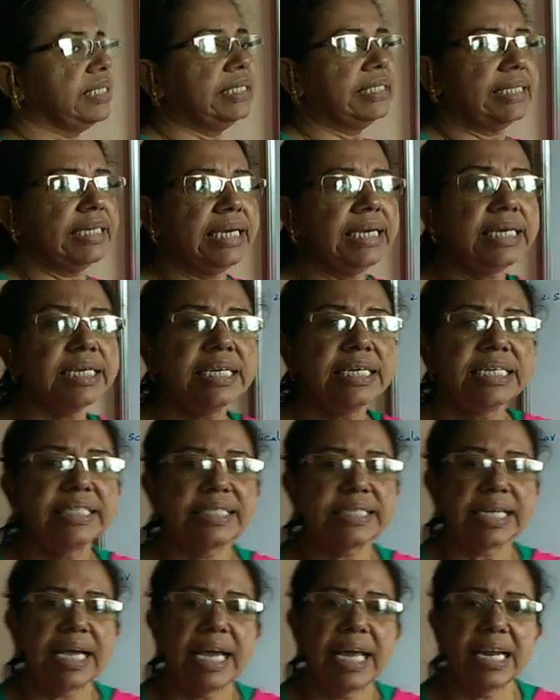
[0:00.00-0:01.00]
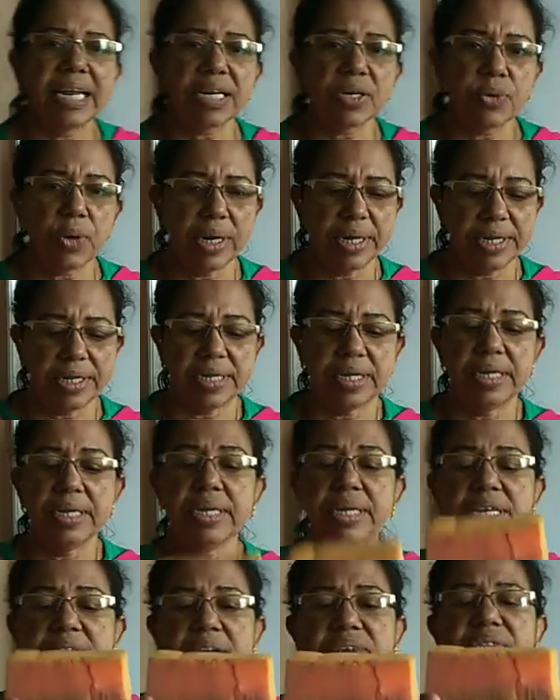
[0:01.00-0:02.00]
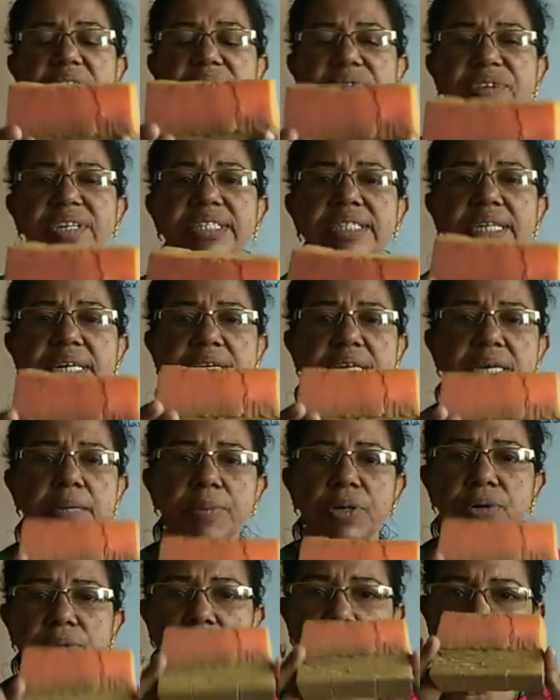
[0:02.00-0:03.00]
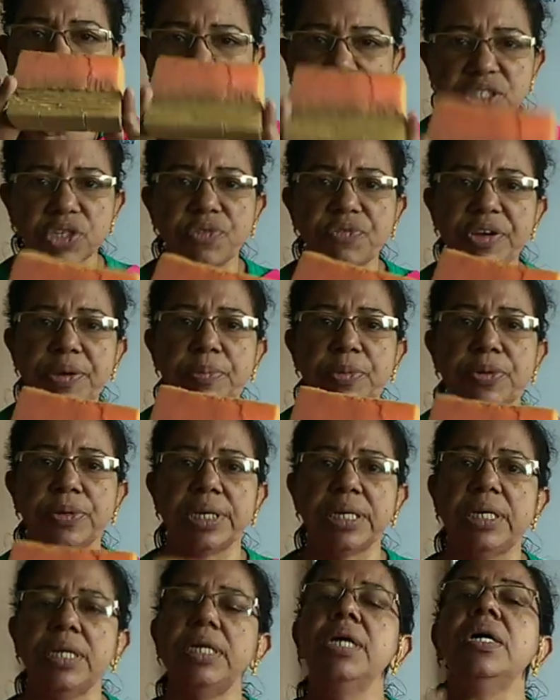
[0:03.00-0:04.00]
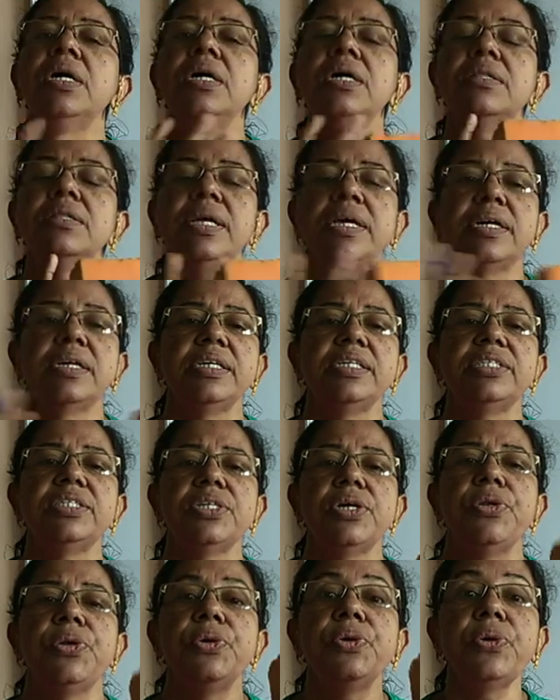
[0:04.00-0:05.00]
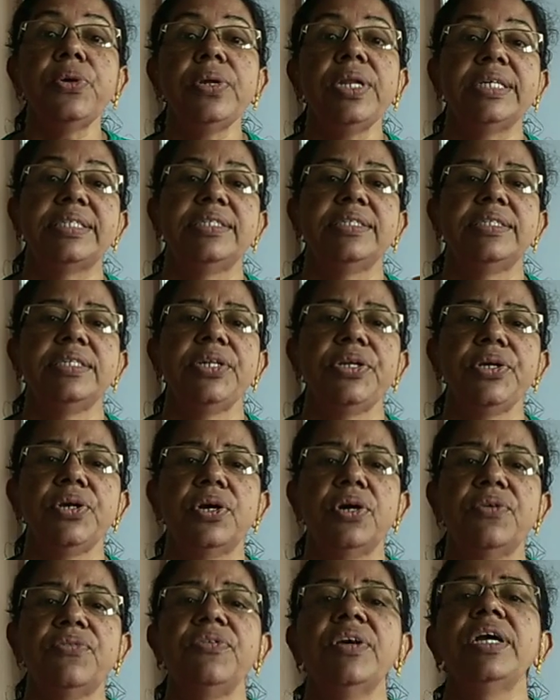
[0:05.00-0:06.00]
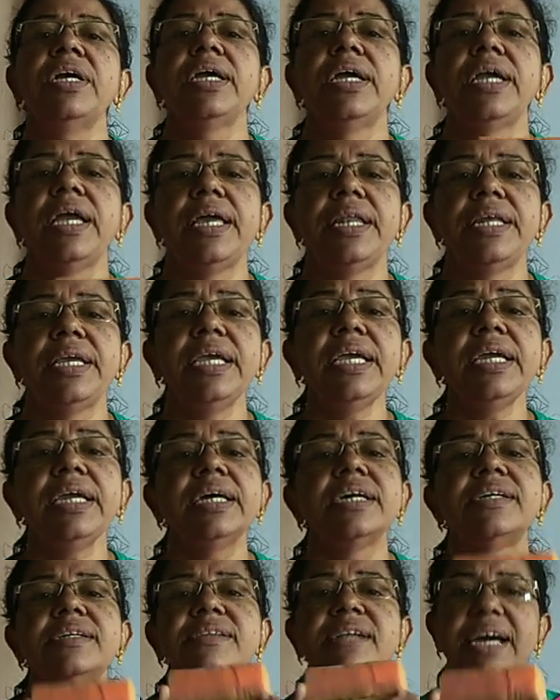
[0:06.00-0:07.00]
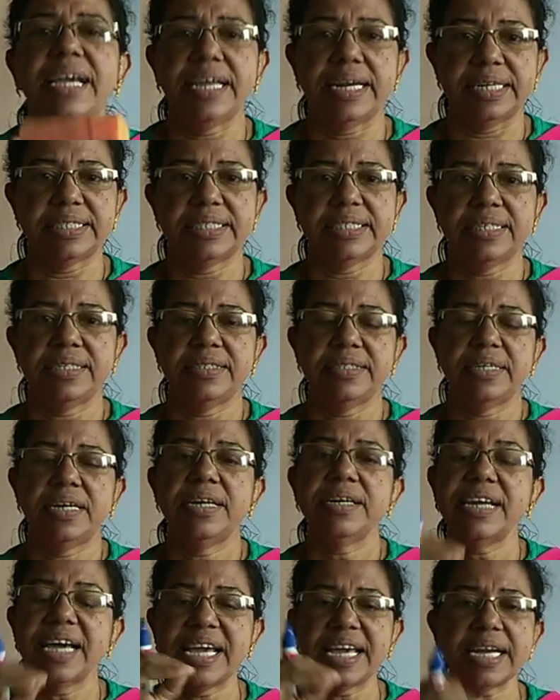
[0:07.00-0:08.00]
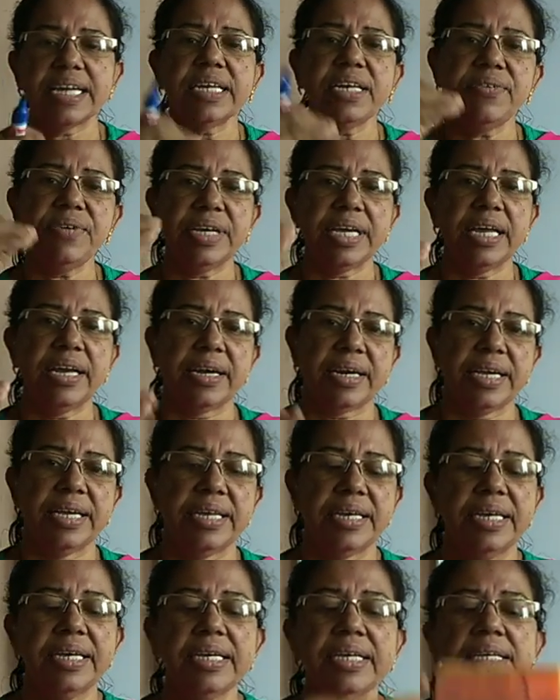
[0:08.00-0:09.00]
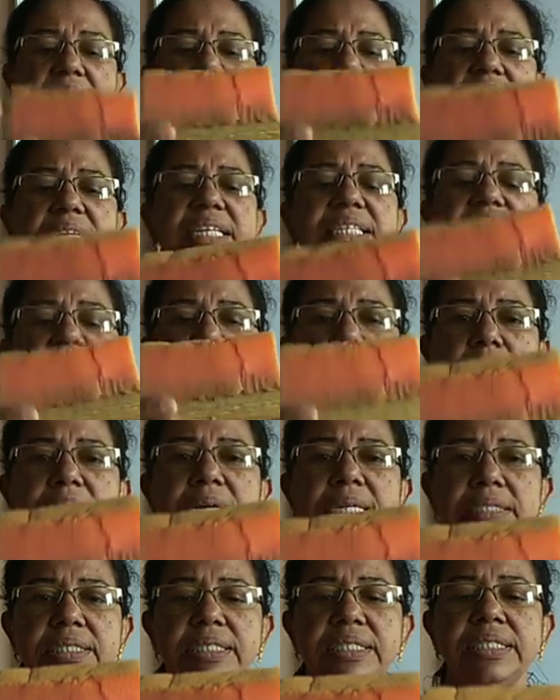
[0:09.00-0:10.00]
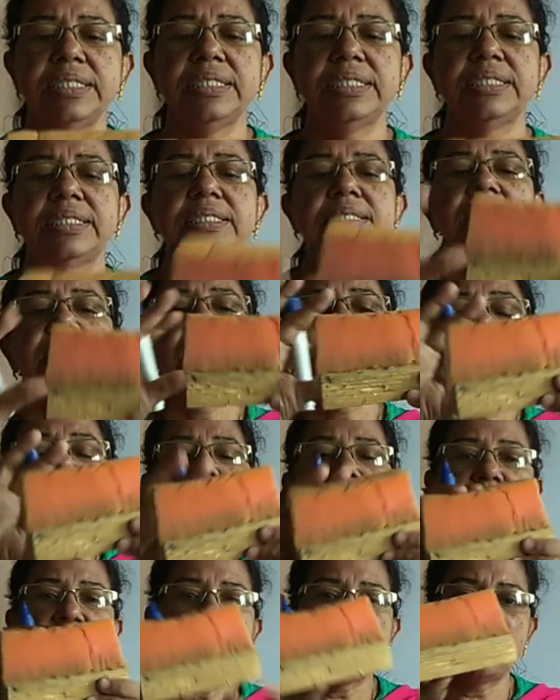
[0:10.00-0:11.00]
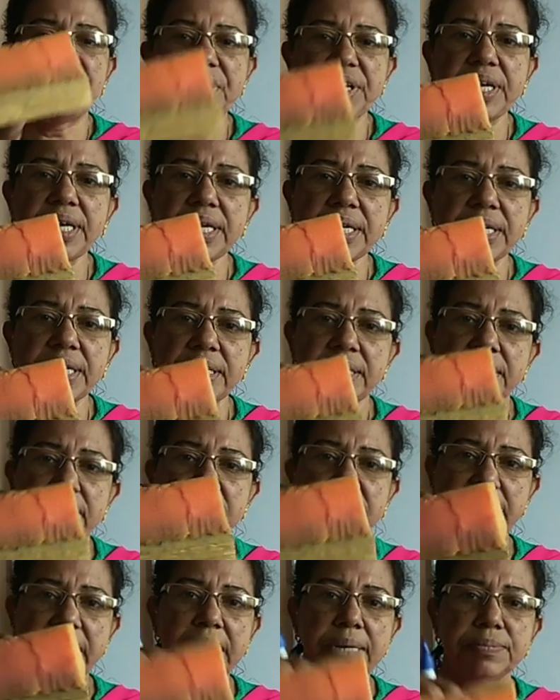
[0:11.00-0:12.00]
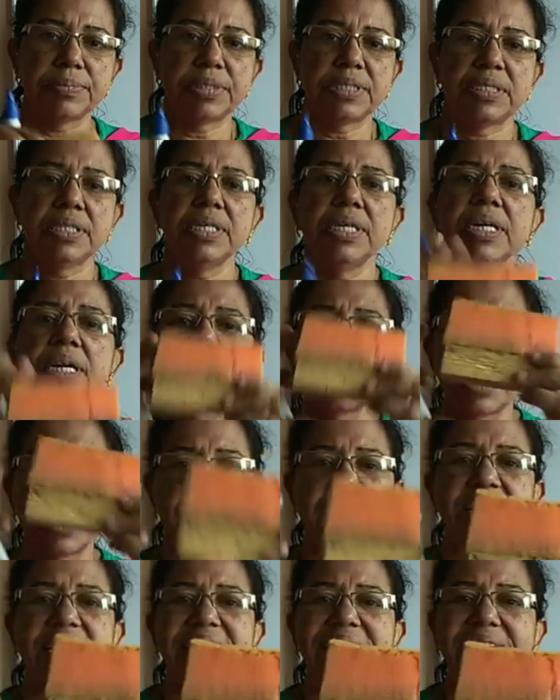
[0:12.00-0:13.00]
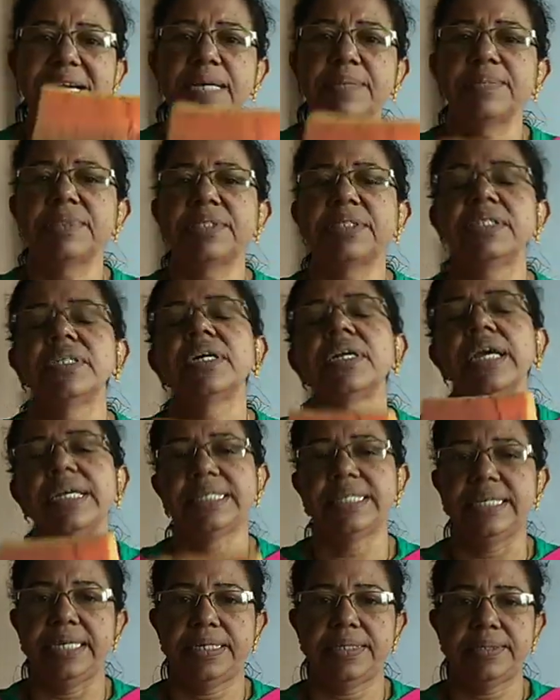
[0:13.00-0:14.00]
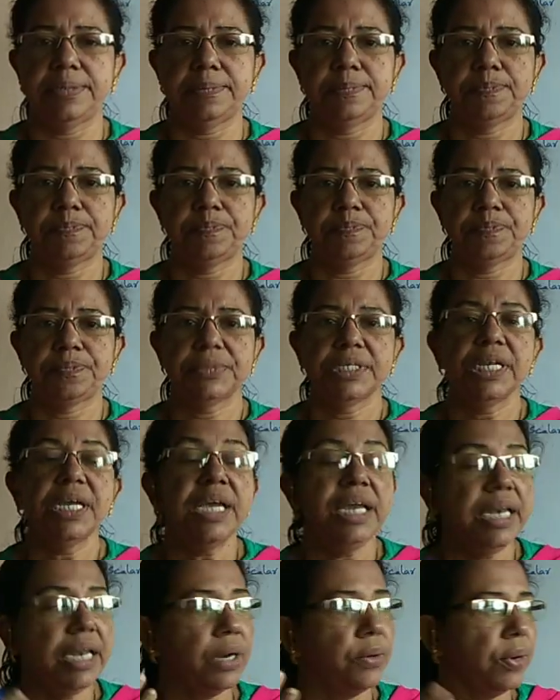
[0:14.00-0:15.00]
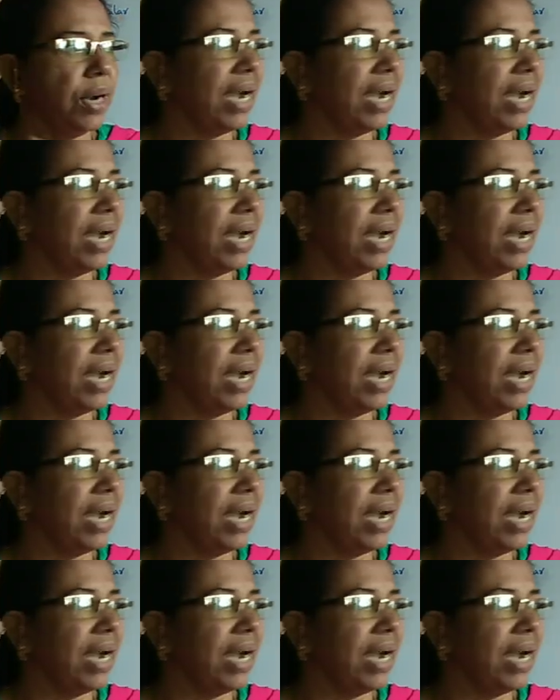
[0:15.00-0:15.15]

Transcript: is a scalar quantity. Here when we study about the mass of a body, there is no necessity of any direction. Directly we can write its mass is 50 grams, 100 grams, like that. Now